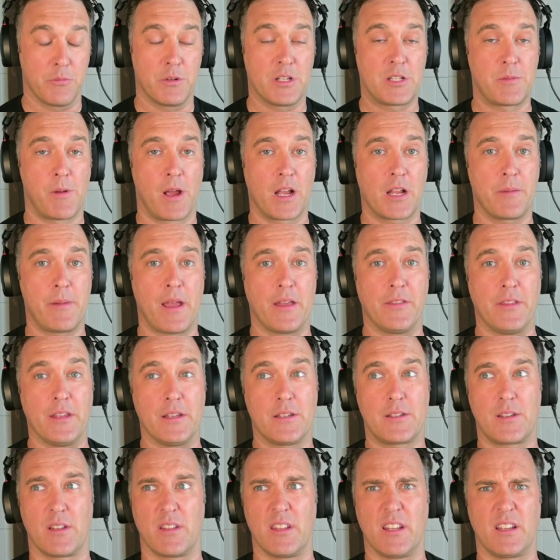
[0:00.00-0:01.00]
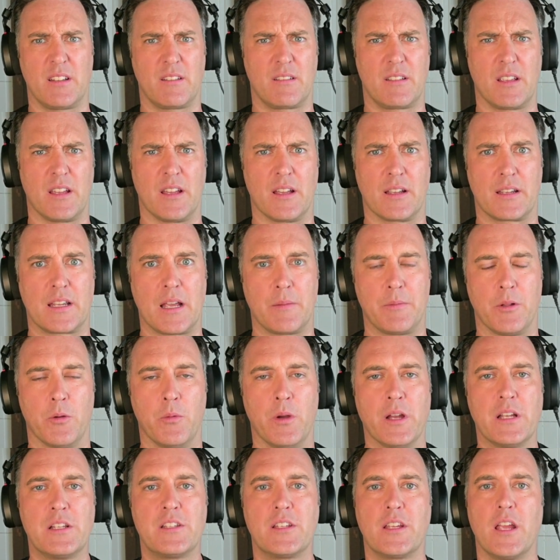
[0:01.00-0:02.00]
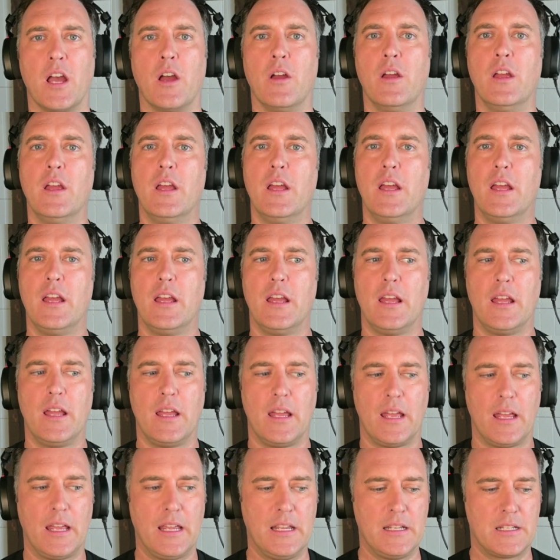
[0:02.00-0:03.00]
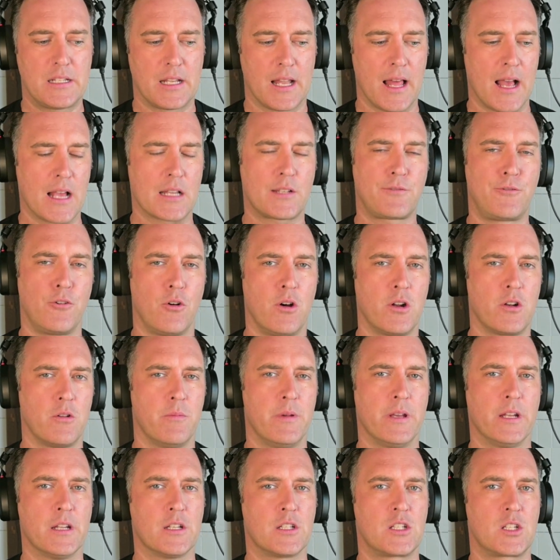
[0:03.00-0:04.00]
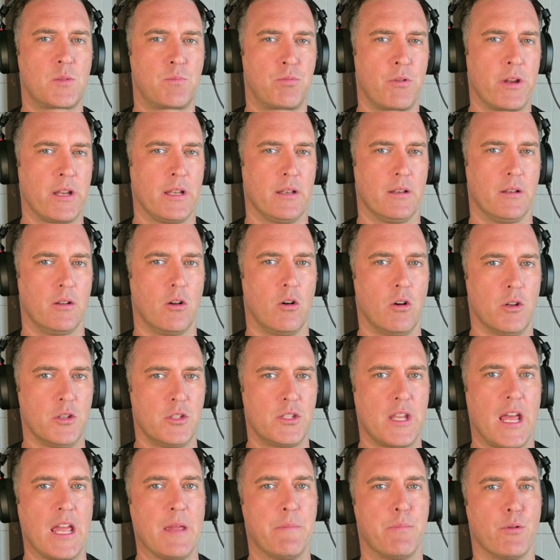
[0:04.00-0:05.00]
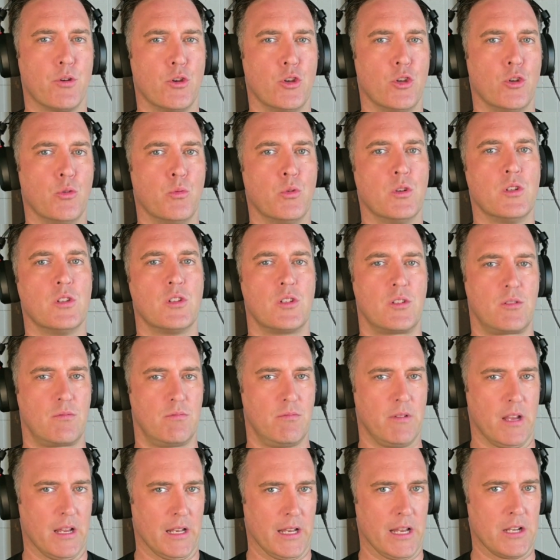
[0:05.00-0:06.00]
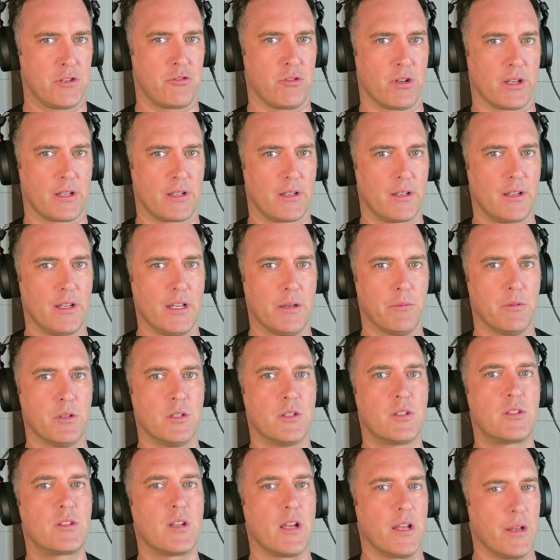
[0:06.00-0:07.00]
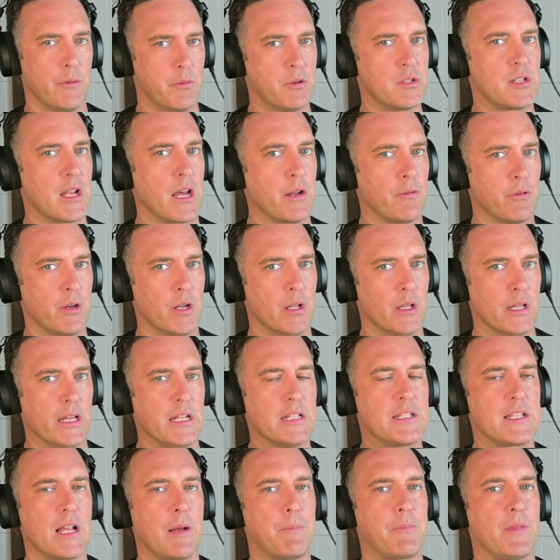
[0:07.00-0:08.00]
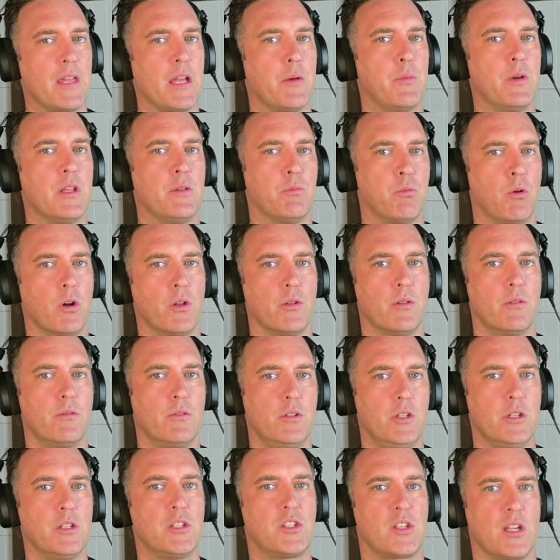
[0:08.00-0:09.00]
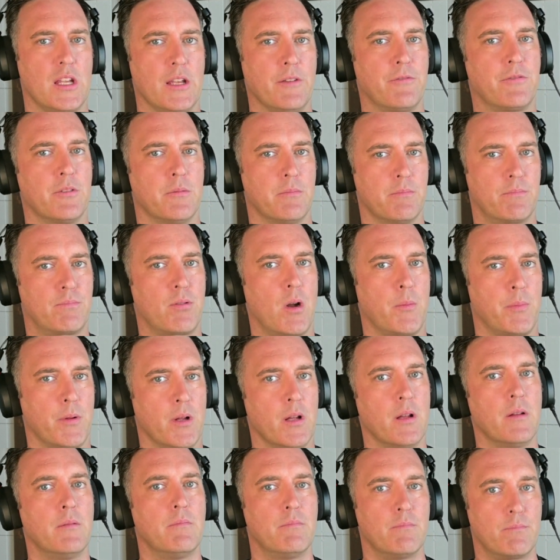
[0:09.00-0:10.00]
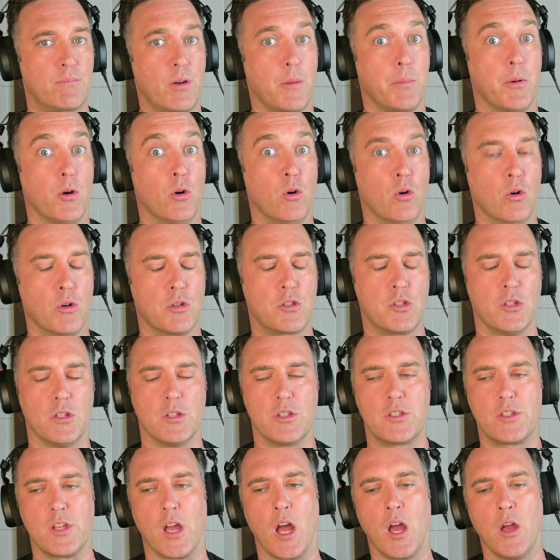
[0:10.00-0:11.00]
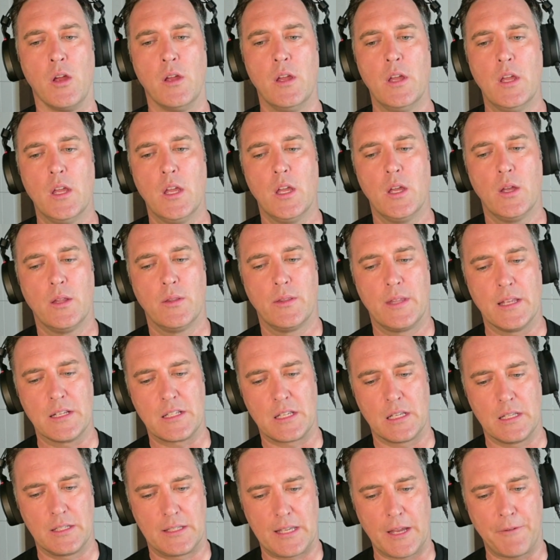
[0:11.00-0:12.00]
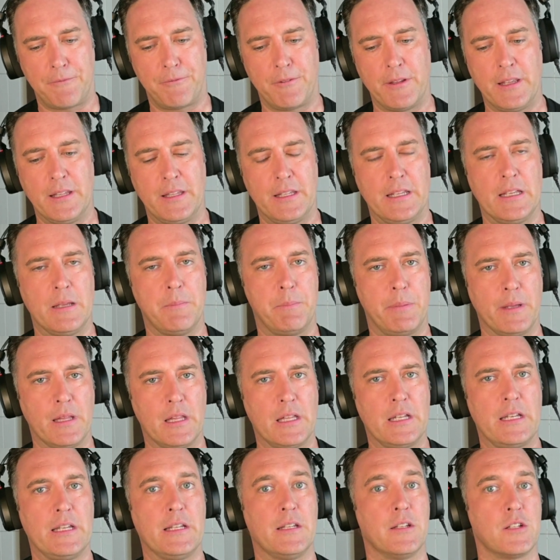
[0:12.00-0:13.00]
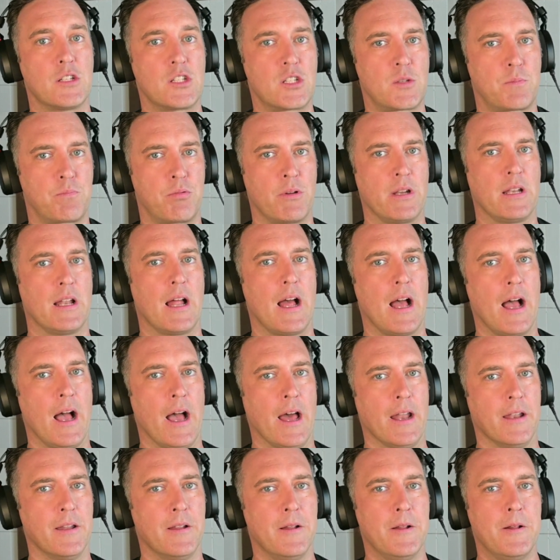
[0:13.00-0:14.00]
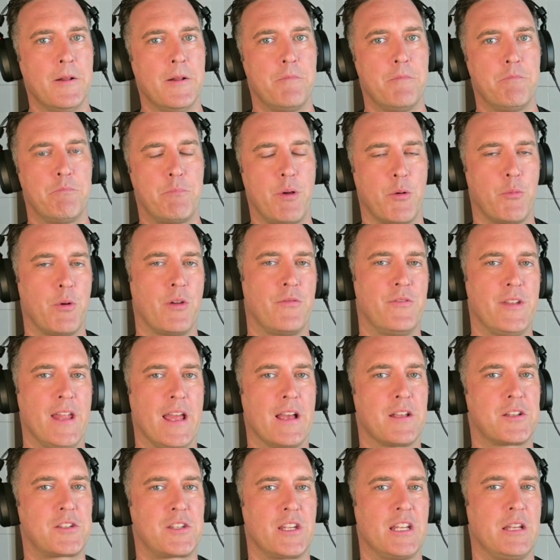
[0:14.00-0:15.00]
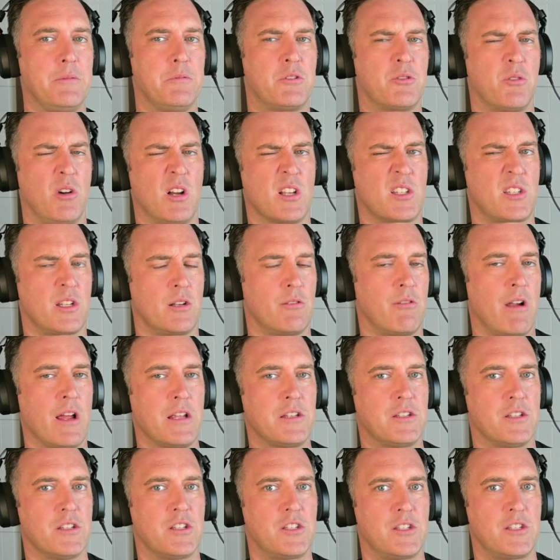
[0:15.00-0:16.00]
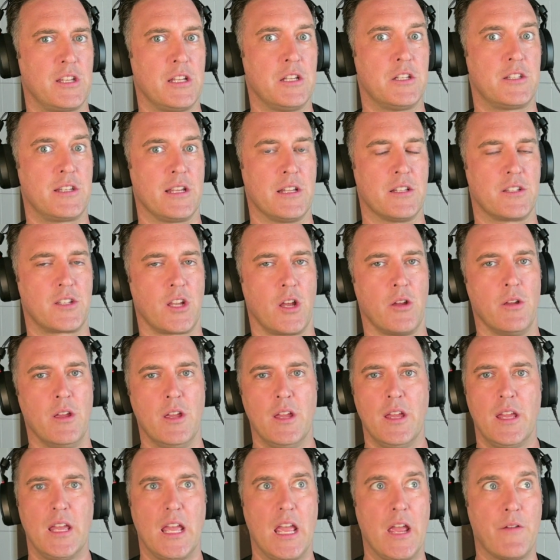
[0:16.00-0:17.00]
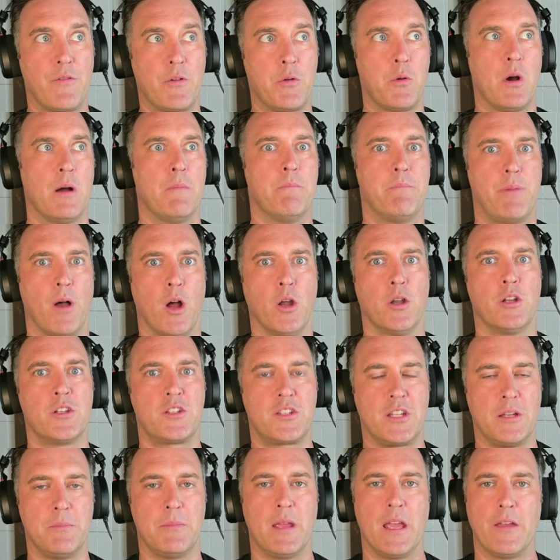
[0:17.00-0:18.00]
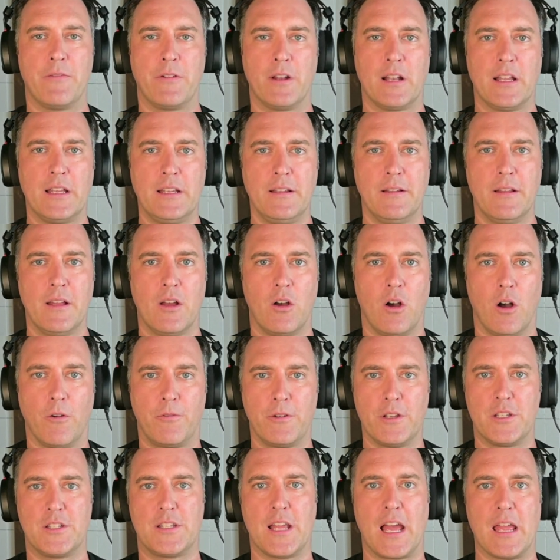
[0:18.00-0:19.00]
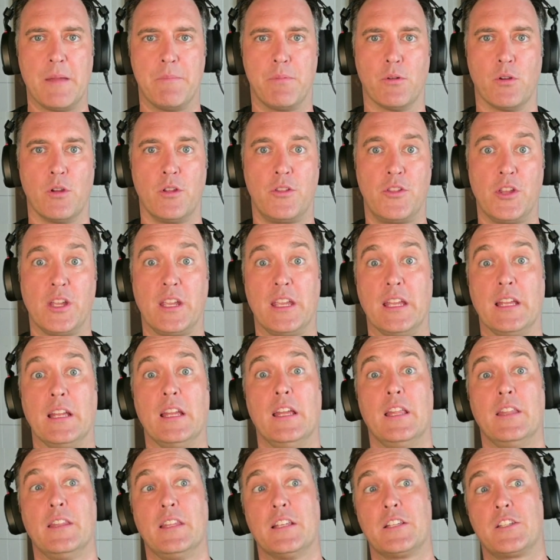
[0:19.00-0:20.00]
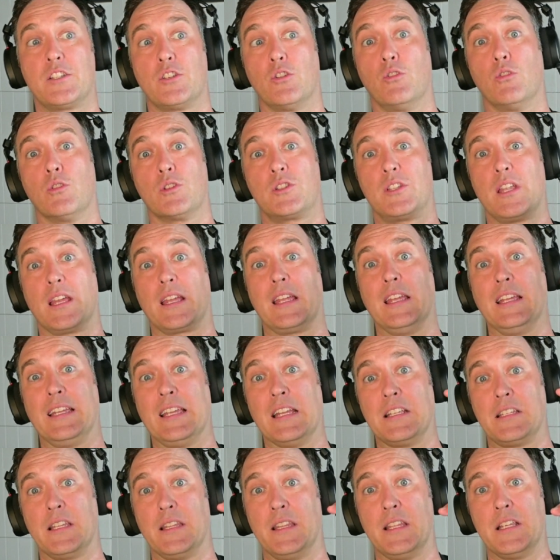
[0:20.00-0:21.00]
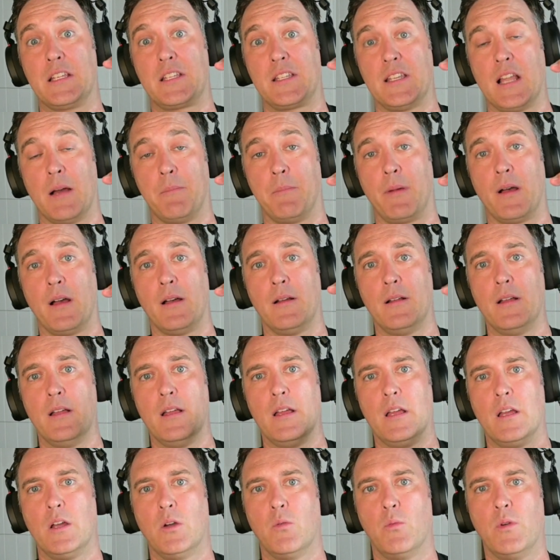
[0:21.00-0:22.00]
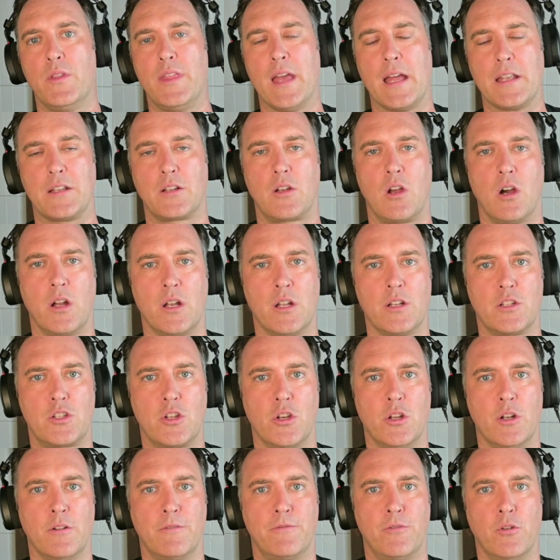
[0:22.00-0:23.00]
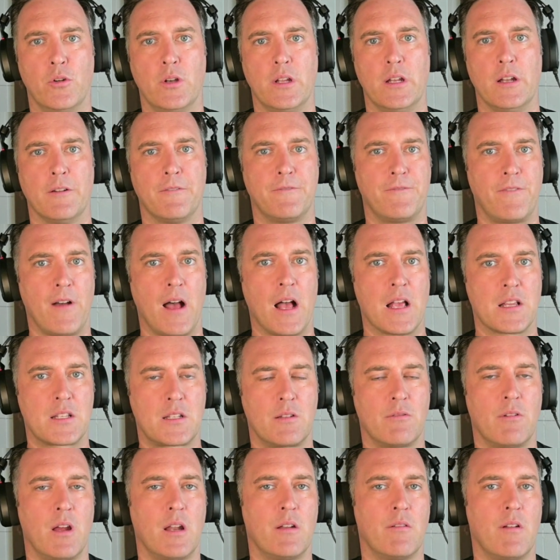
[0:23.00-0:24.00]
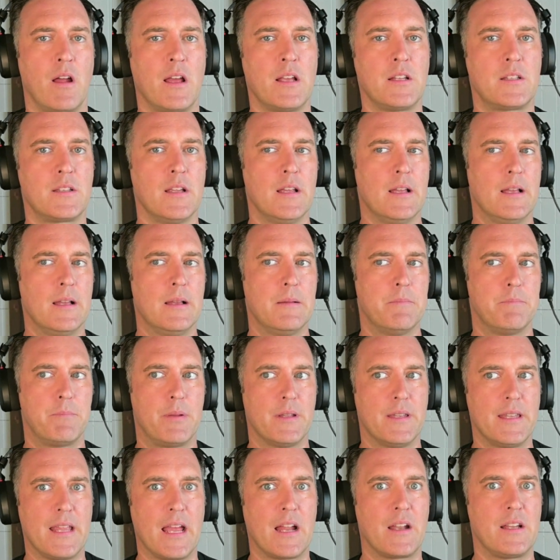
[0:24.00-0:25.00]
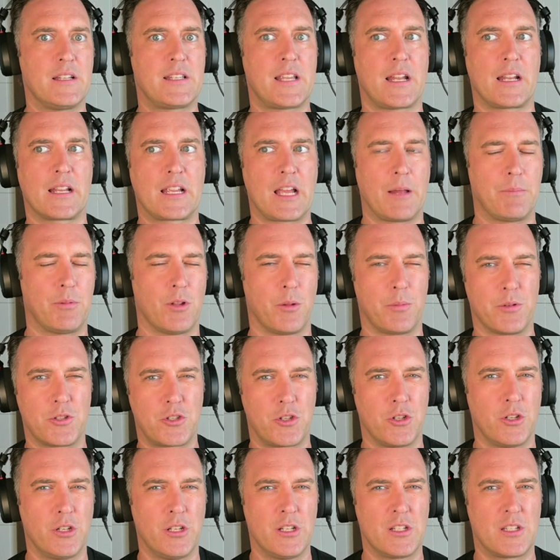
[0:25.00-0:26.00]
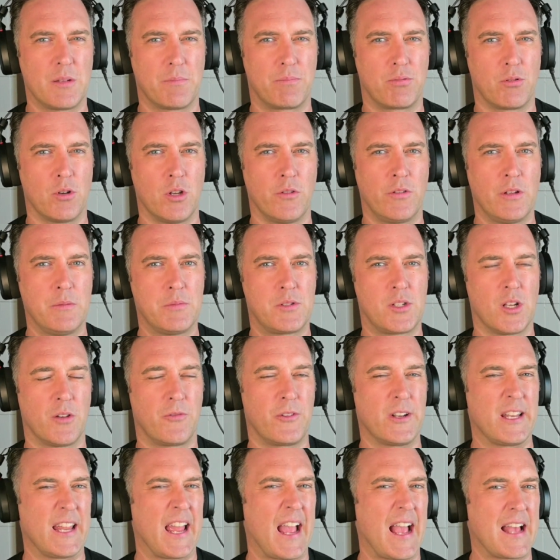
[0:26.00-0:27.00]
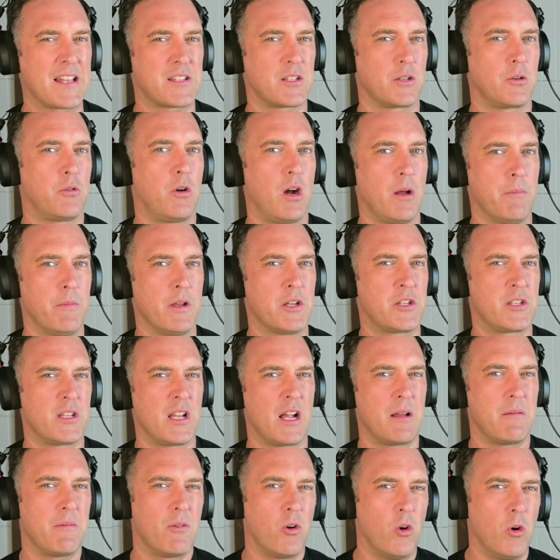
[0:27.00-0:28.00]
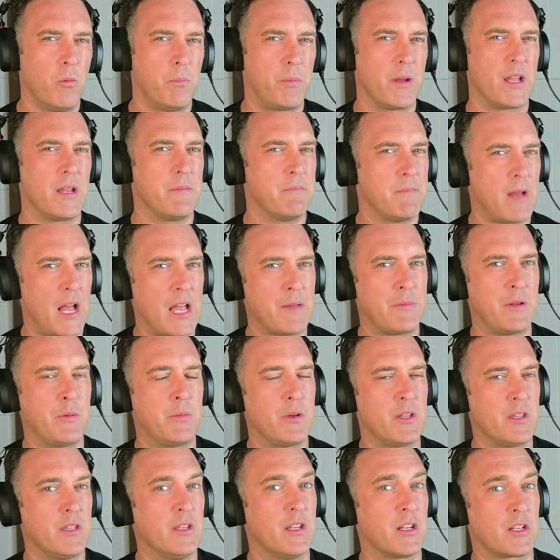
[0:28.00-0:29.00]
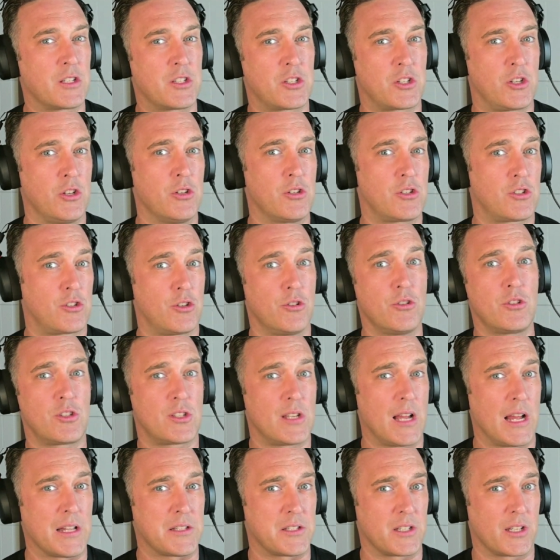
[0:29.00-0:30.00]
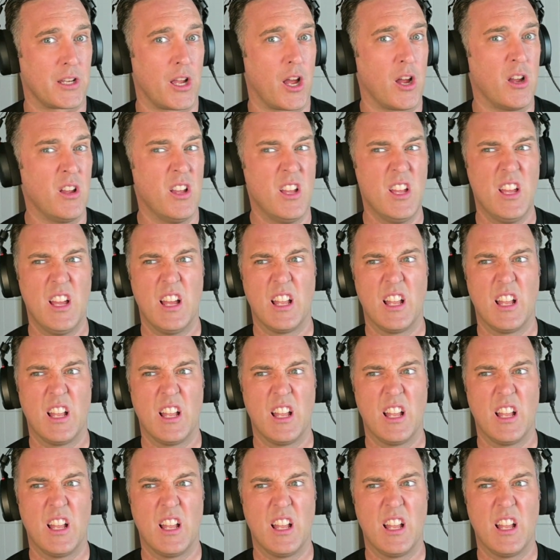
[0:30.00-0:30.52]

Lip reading: We spoke about this, I think, a couple of weeks ago. His last 400 metres sprint on debut was electric. It was unreal. It's up there with what you see from proper horses. So there's definitely the ability to sprint hard. But we've now seen him twice at the races since then. So everyone bonused him heavily off his debut, thinking this is a horse that can get to this number with that kind of turn of foot in a faster run race. But now he's had a couple of opportunities to prove himself and he hasn't quite measured up, albeit maybe with an excuse 2 starts ago.